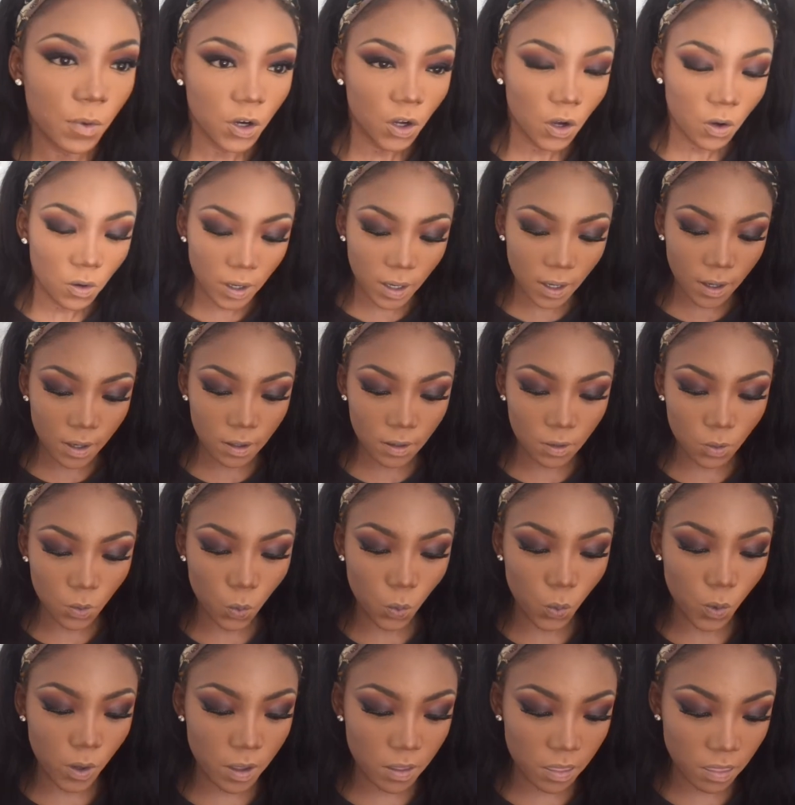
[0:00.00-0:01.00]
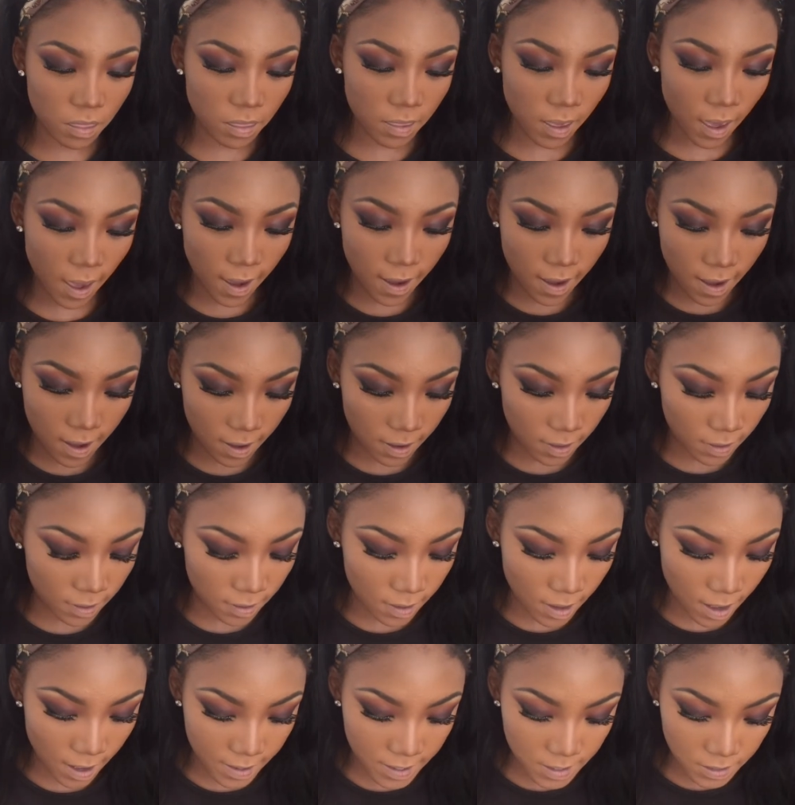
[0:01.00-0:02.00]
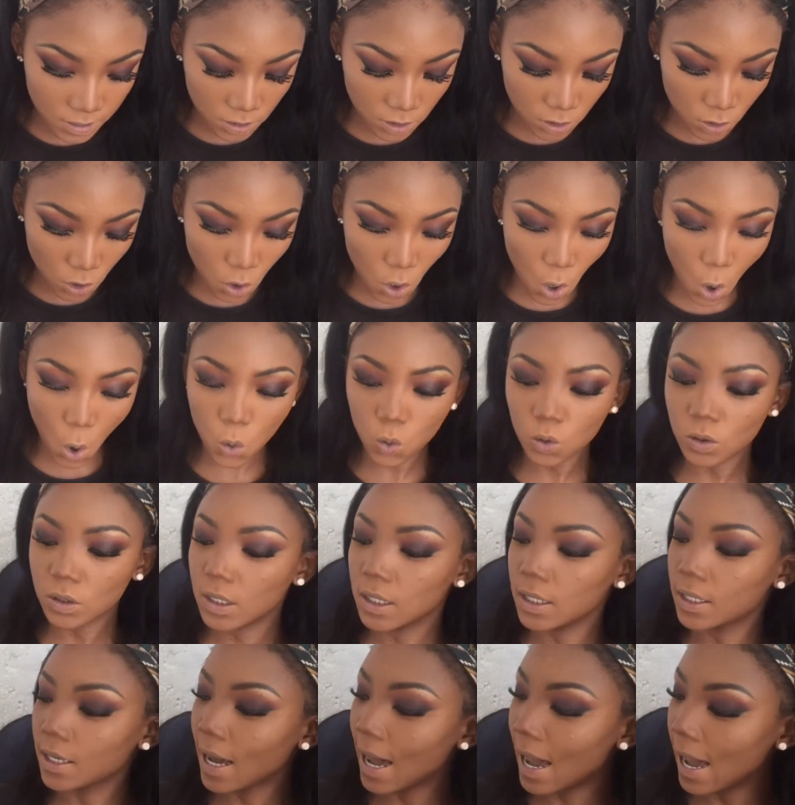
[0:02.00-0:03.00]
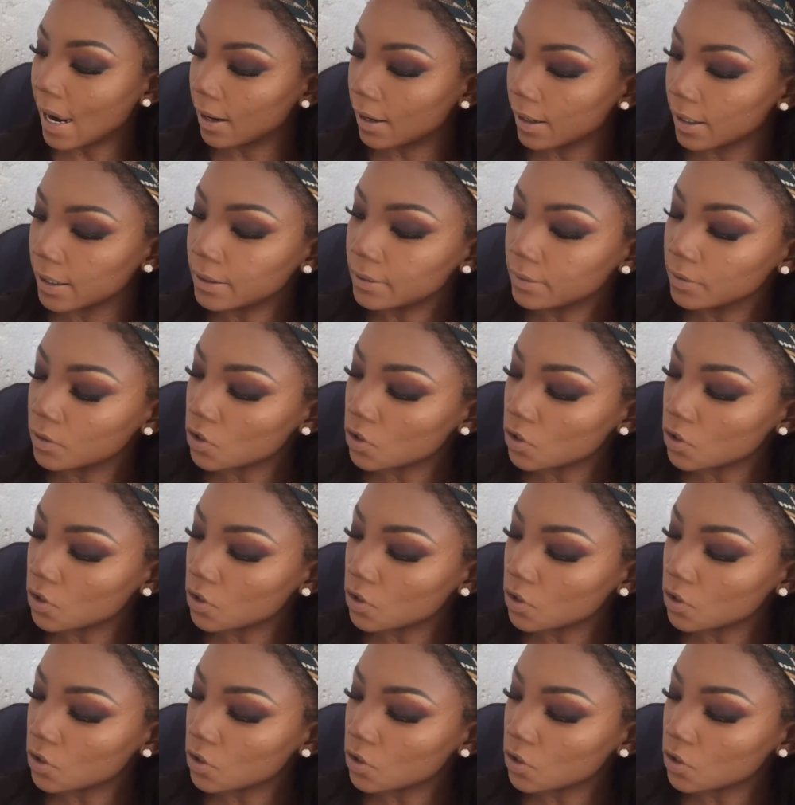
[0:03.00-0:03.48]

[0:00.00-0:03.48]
gonna go in with a nice goldy color.